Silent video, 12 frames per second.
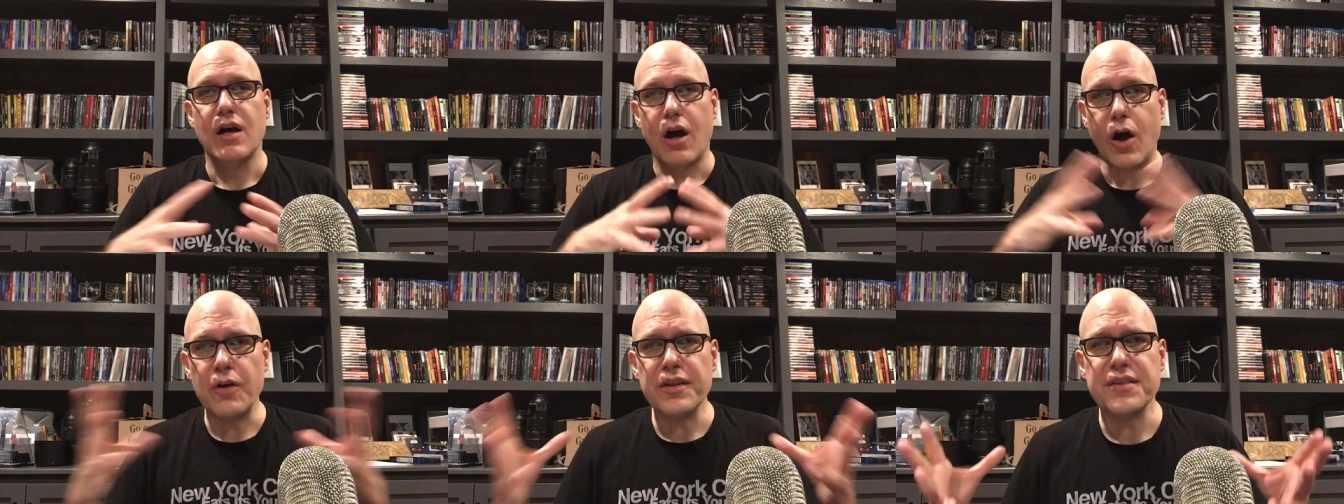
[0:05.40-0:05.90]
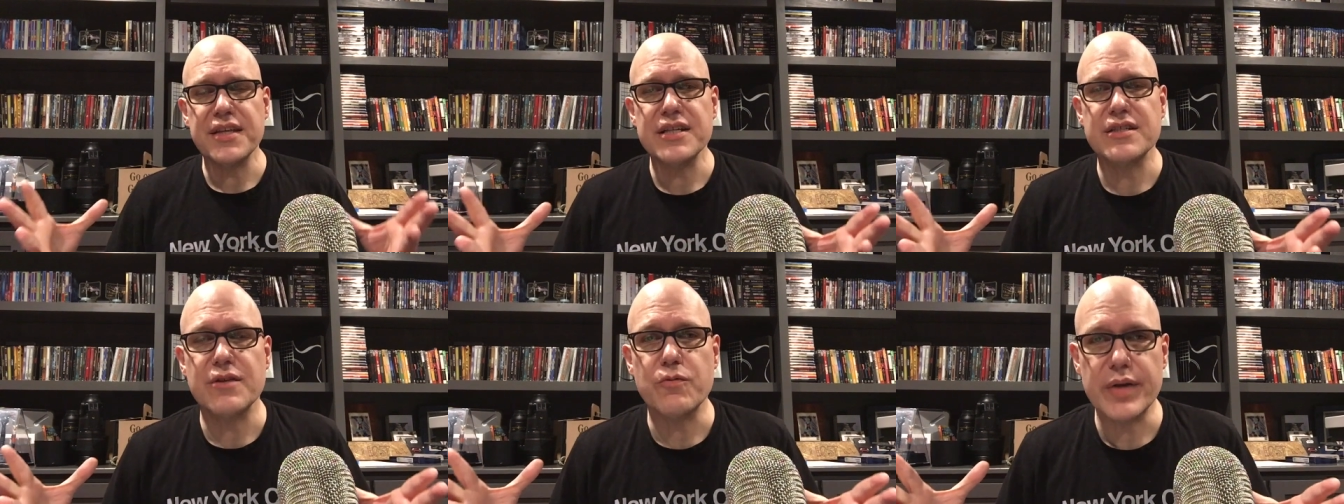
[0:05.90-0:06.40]
all the things
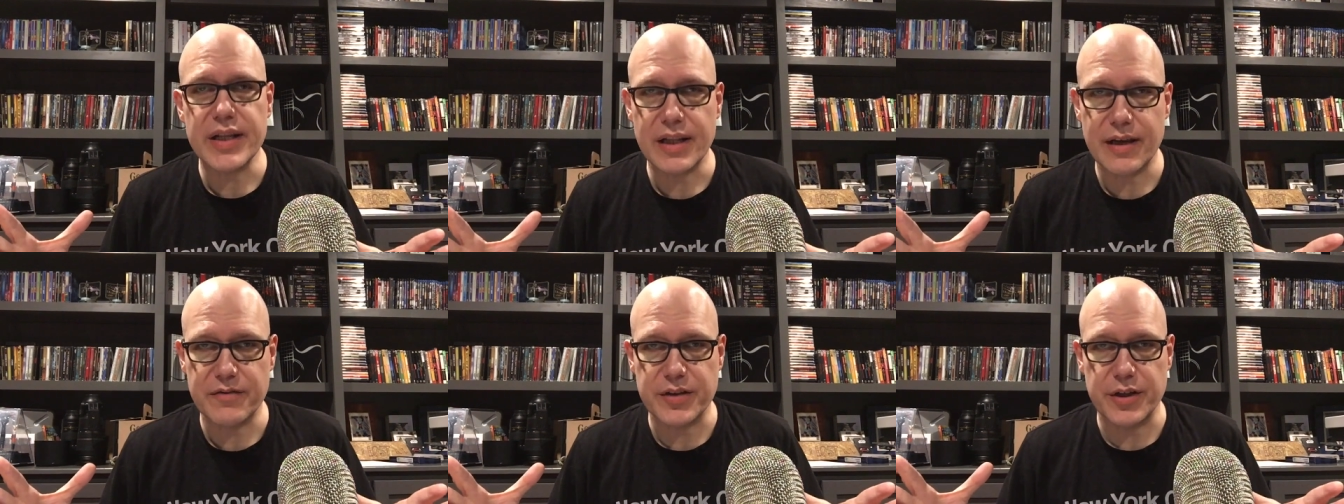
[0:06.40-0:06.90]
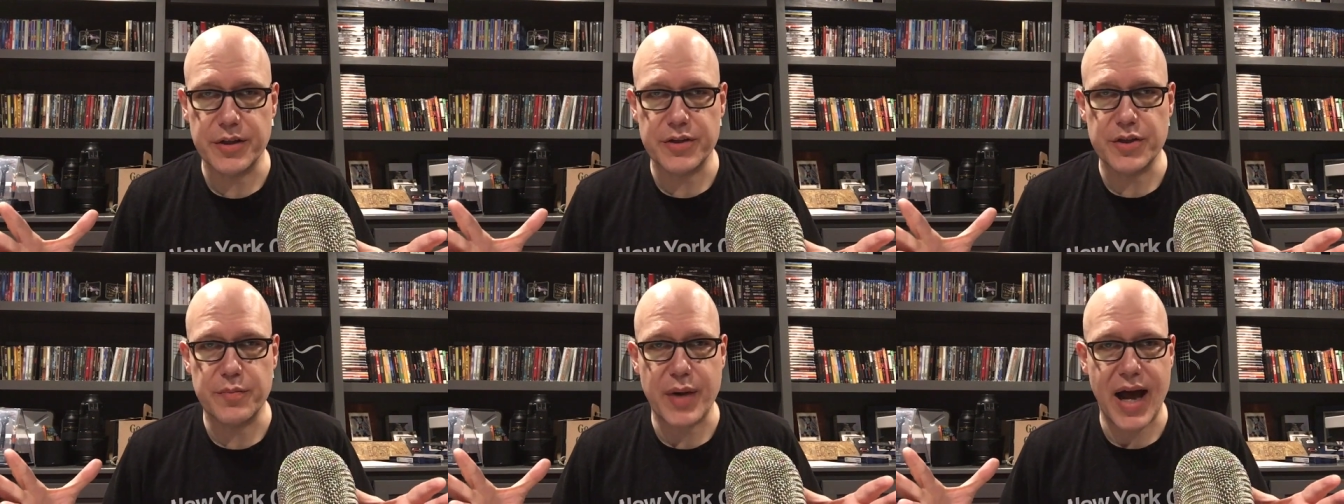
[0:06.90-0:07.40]
that we love to, to
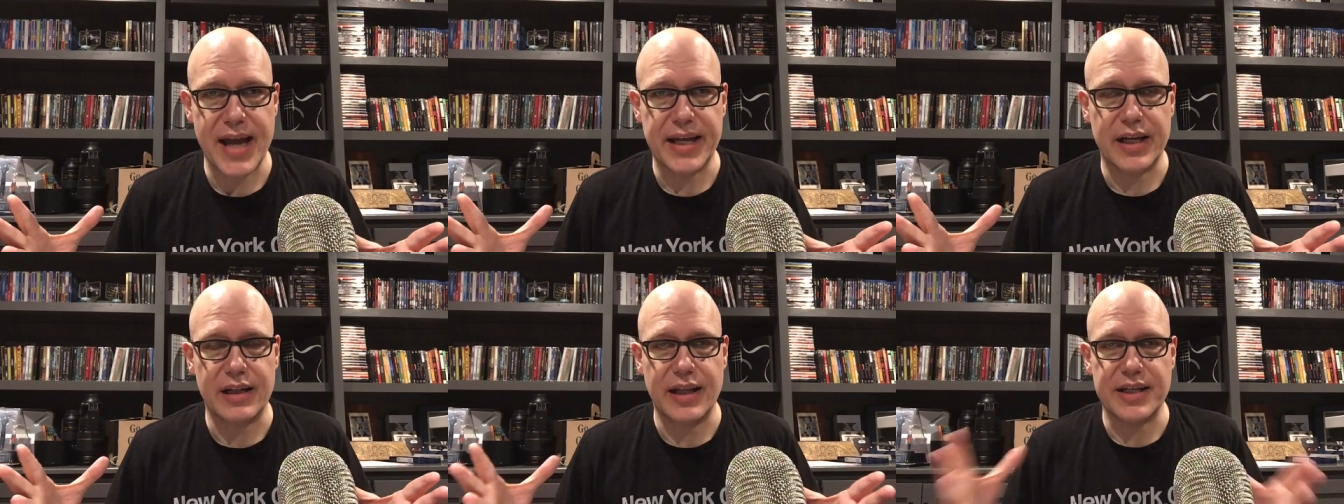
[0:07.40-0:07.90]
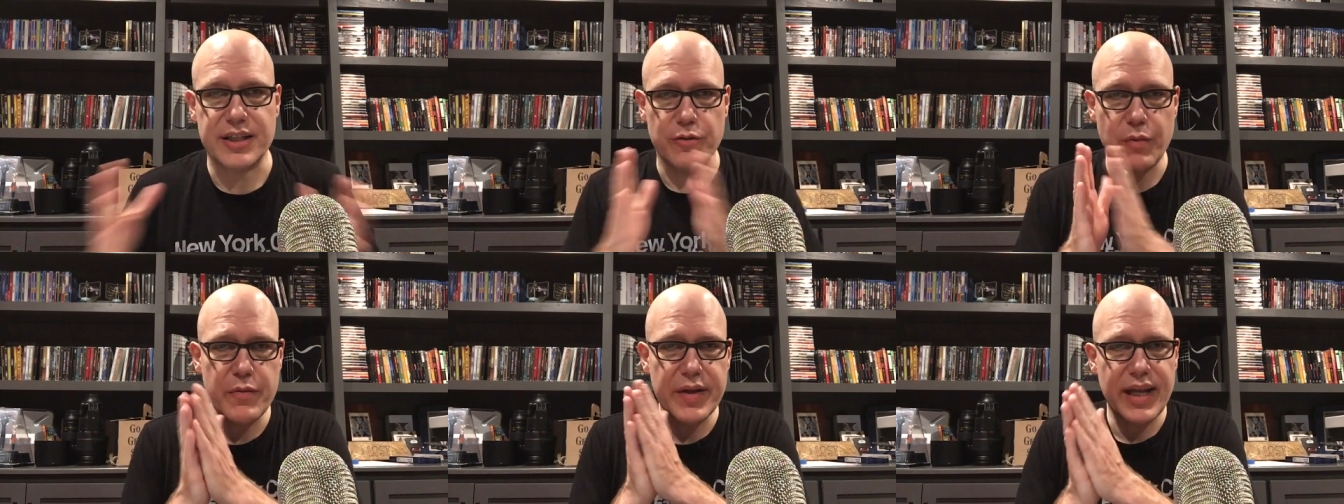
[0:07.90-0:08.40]
buy and collect, and the
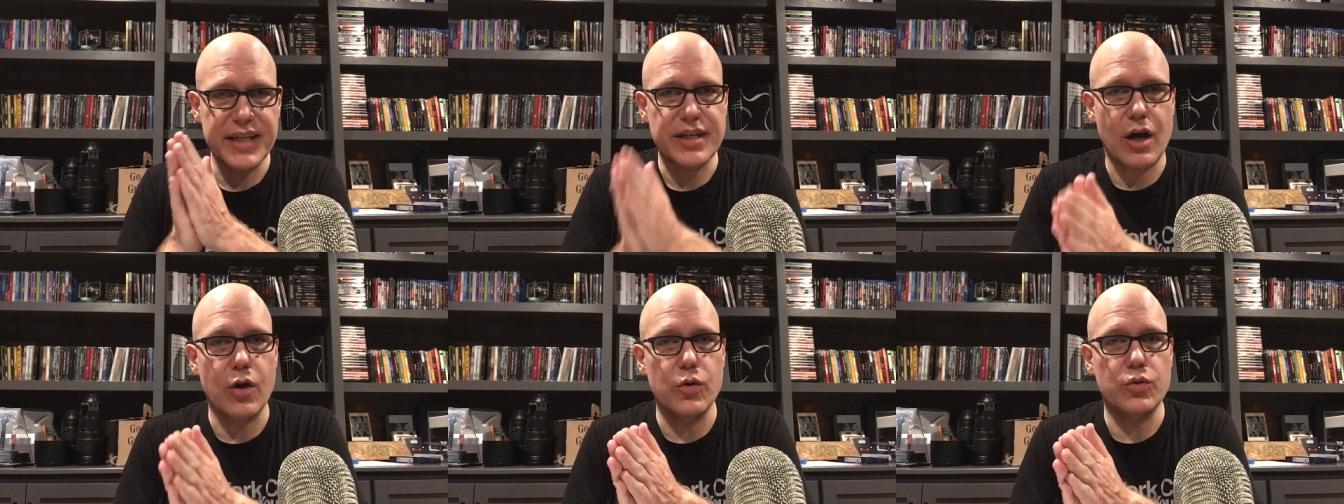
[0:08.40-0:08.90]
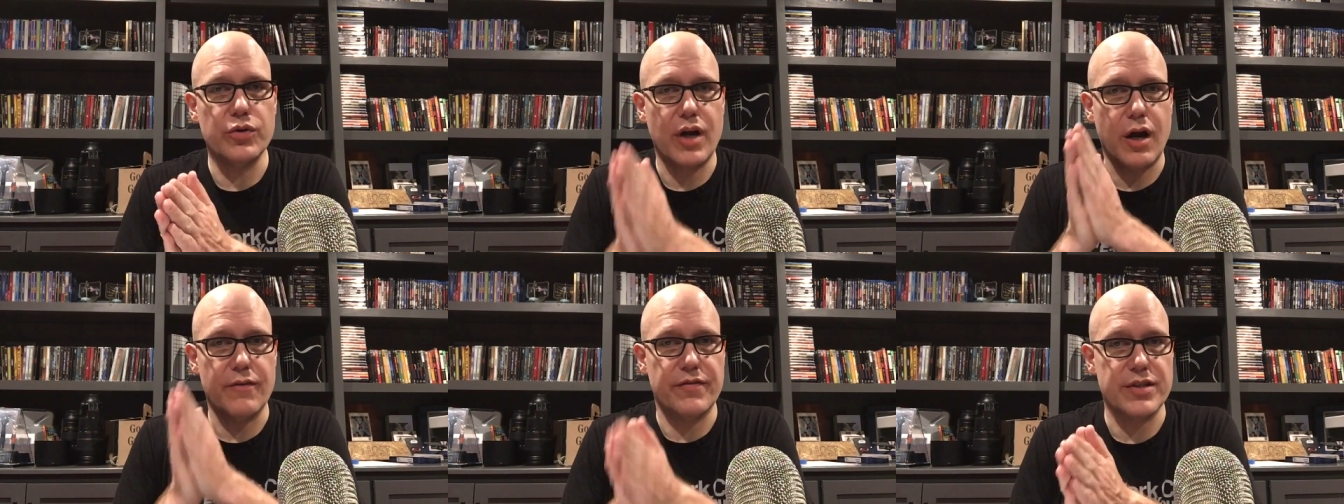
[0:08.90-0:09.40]
way we like to own
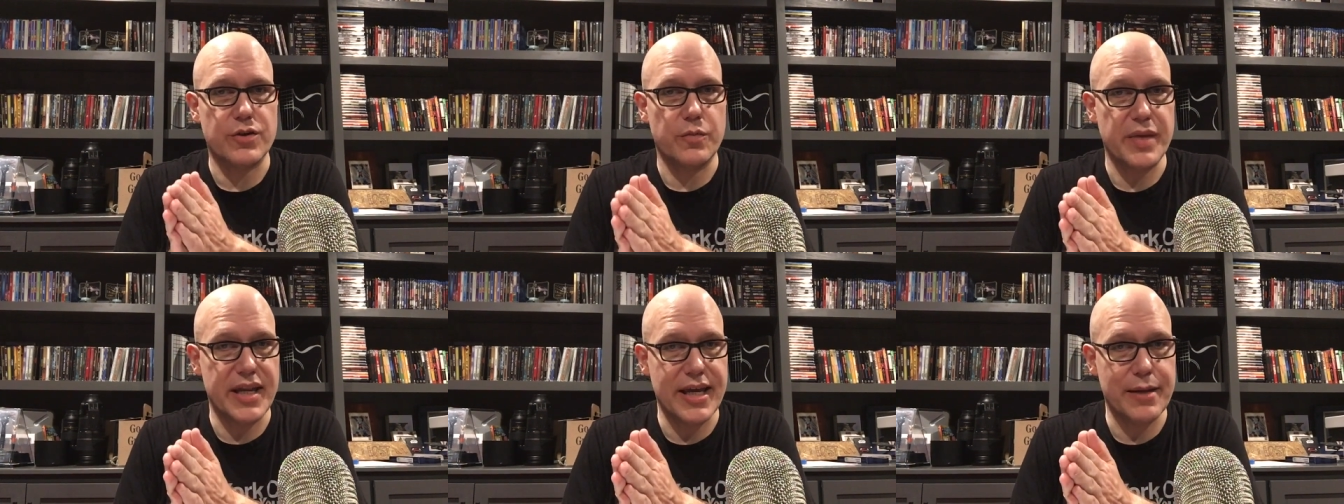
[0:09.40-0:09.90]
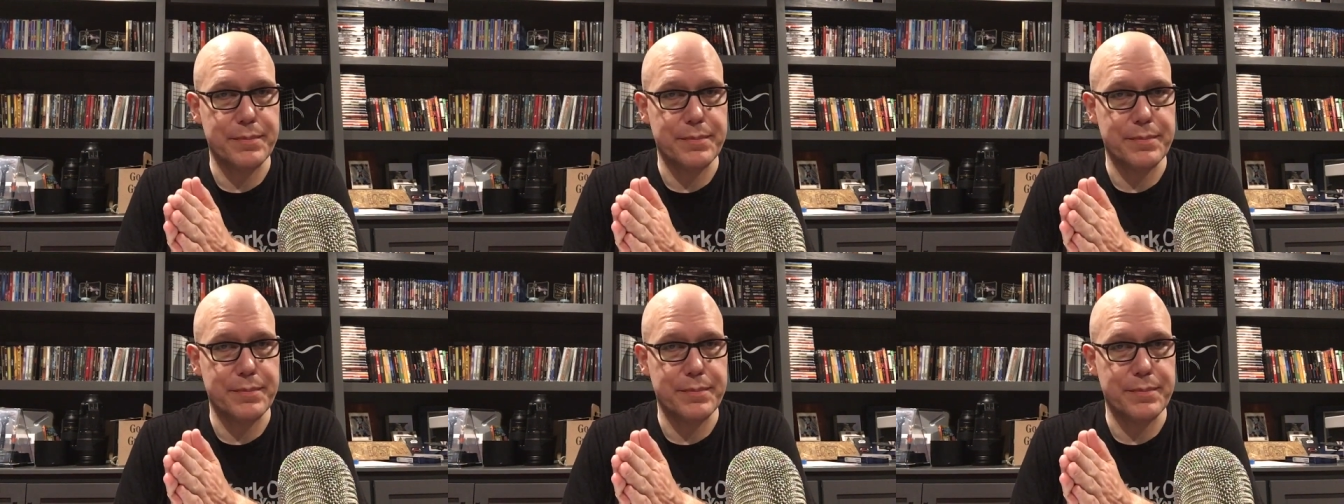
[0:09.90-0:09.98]
our physical media.